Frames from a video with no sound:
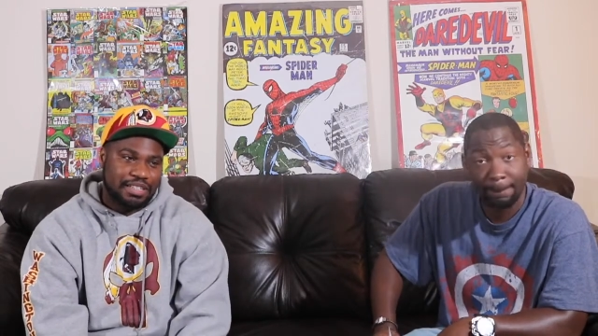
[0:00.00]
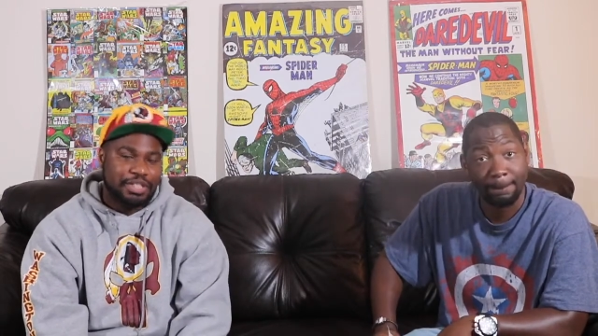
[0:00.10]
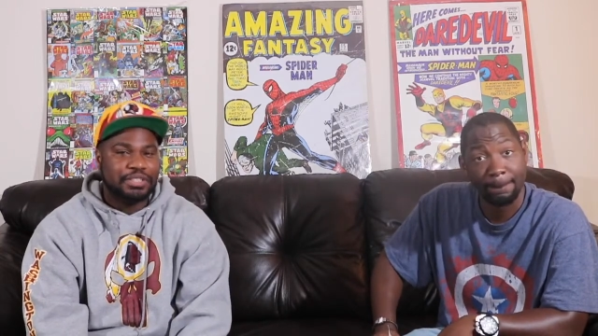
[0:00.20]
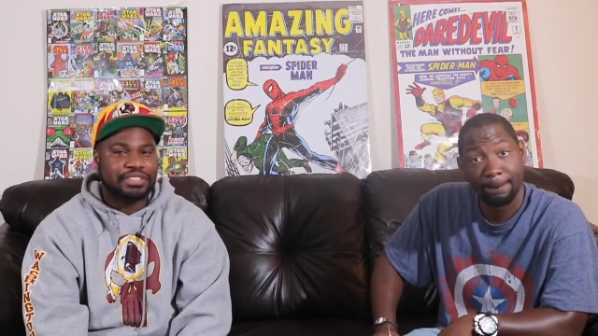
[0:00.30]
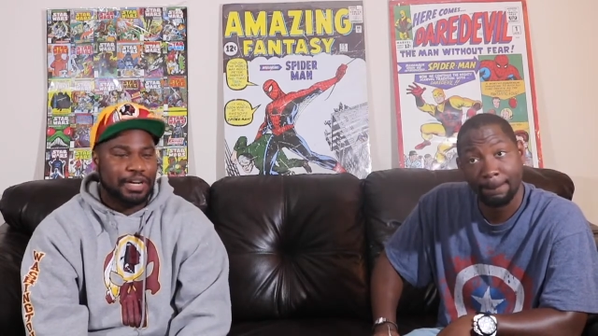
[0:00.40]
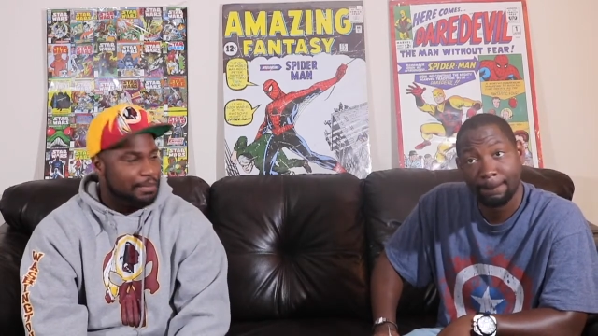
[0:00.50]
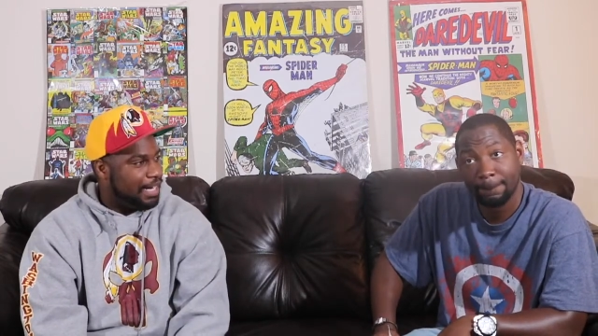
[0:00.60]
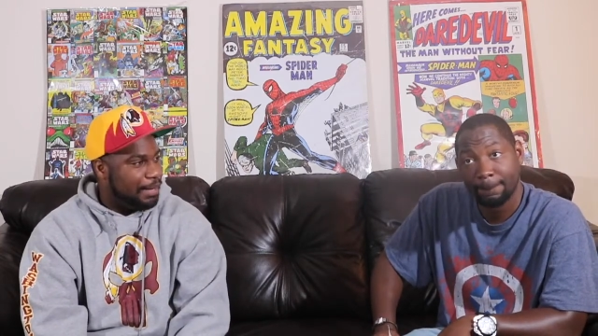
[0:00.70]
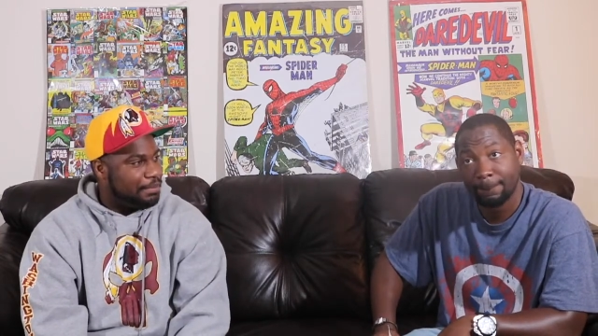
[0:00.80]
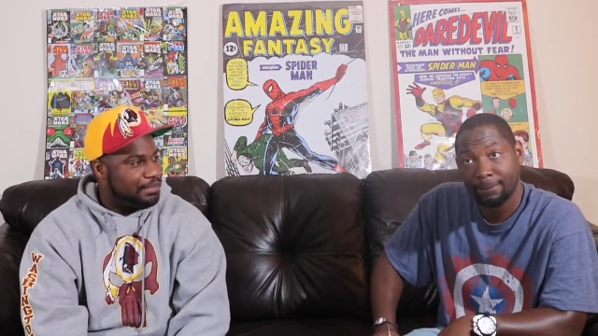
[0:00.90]
Speaker 1: you'd start with
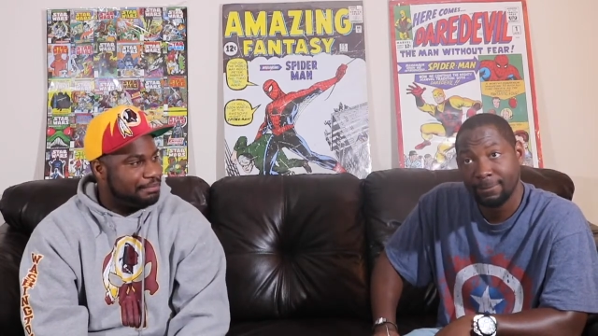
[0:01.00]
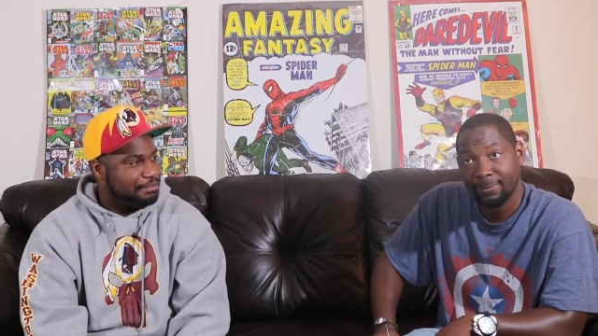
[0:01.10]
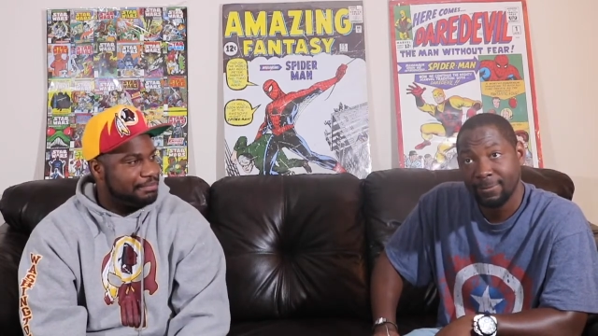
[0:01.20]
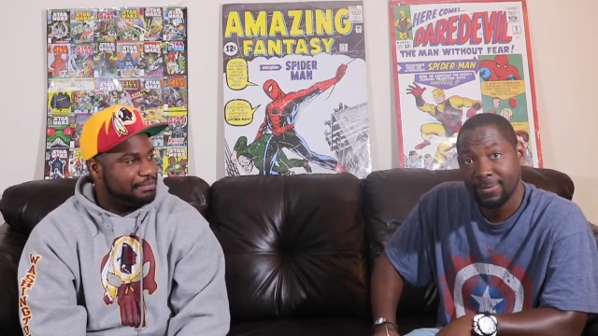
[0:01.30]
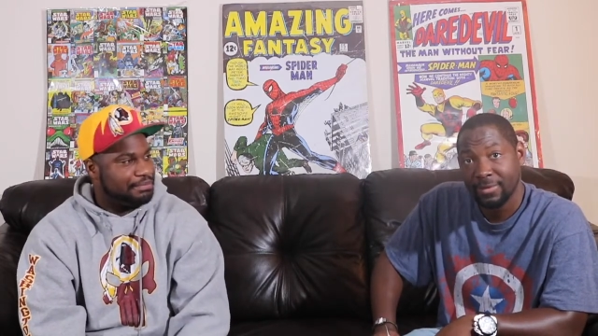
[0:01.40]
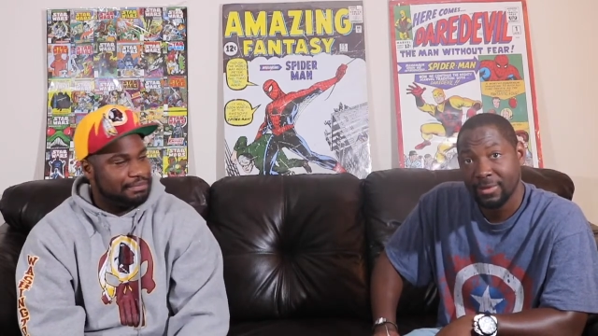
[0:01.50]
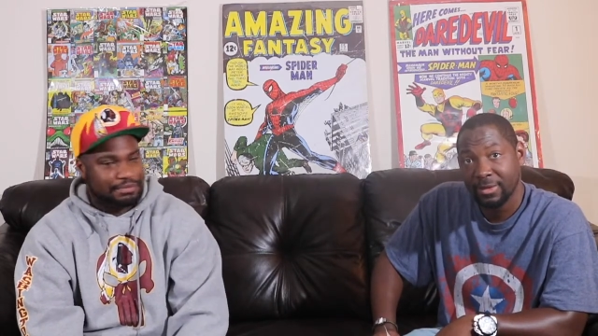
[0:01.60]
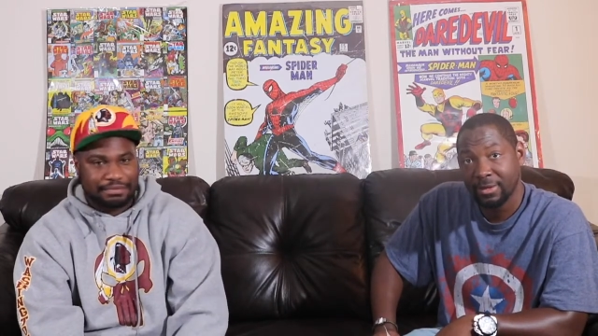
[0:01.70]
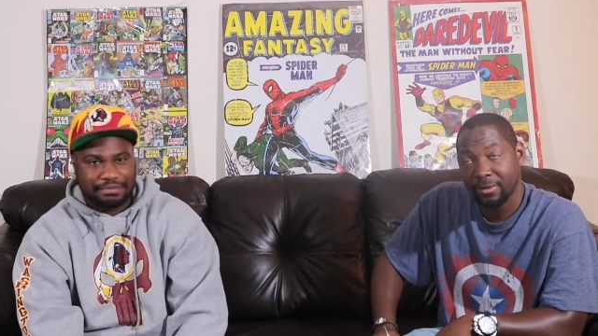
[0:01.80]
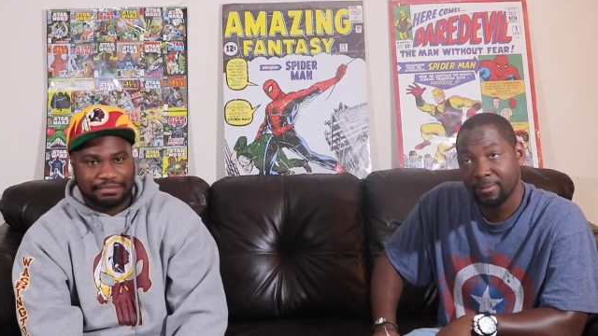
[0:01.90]
that one.
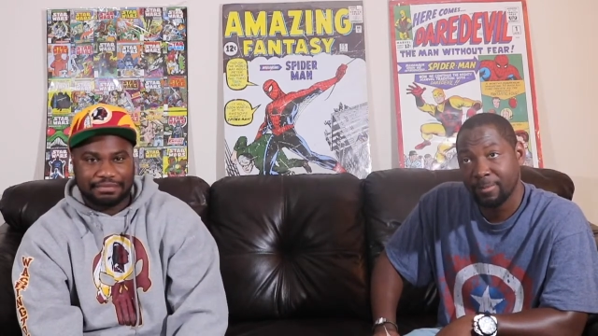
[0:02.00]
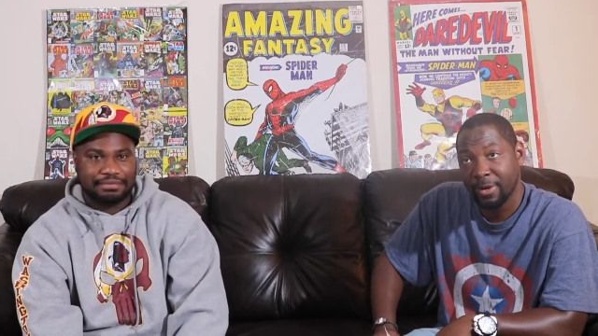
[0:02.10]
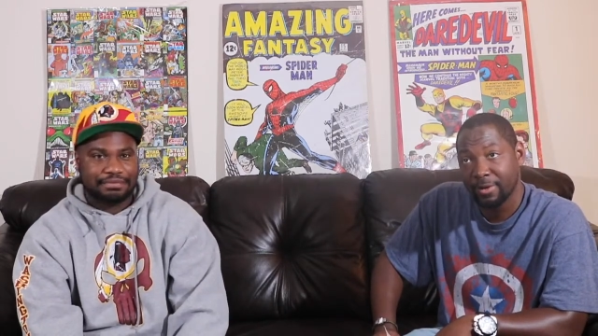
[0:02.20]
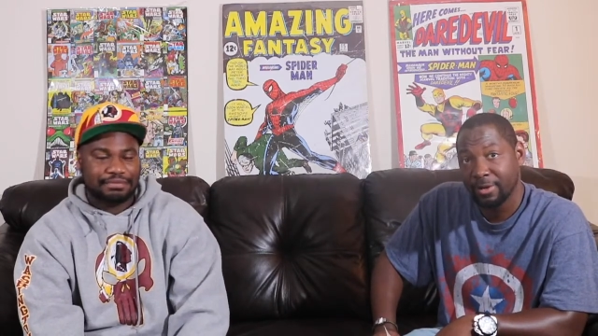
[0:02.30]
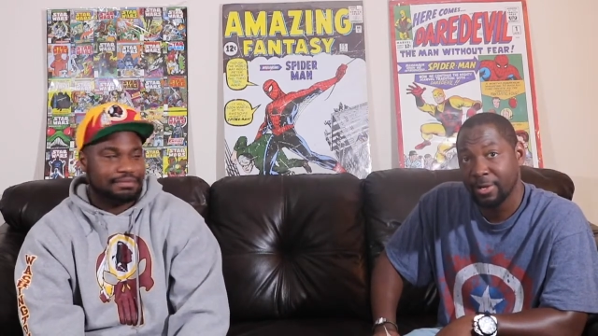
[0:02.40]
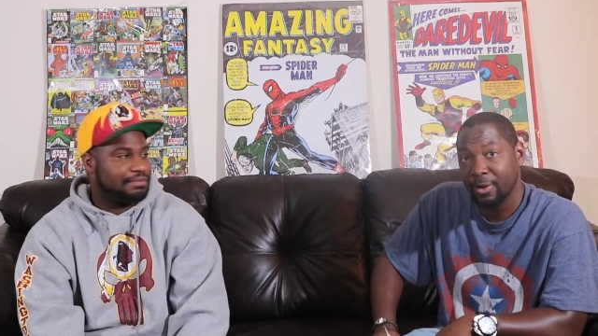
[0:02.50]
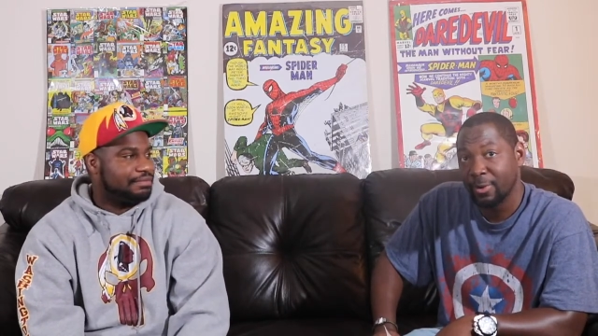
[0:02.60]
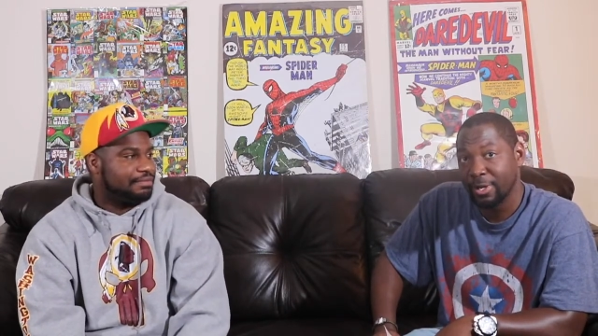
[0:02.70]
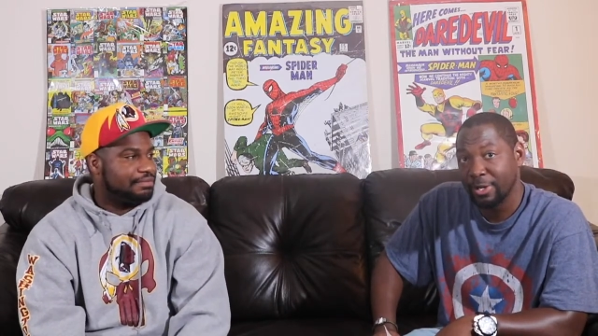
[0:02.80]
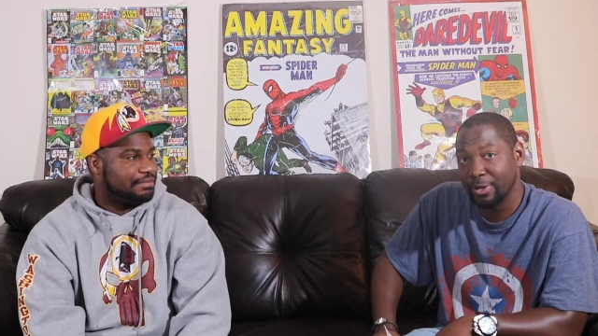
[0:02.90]
You know what?